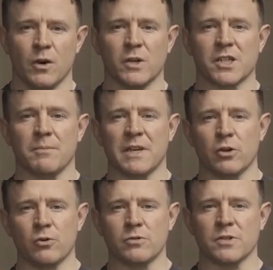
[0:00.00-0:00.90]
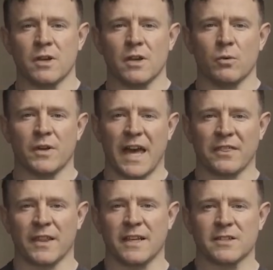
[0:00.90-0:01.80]
which can be used with
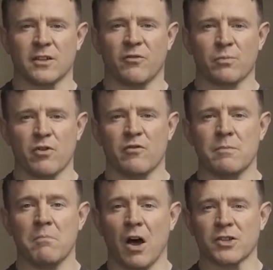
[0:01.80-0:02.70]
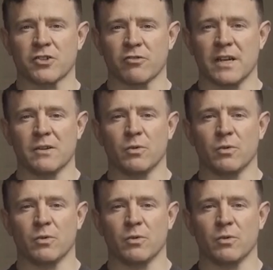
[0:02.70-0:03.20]
athletes that have proven mastery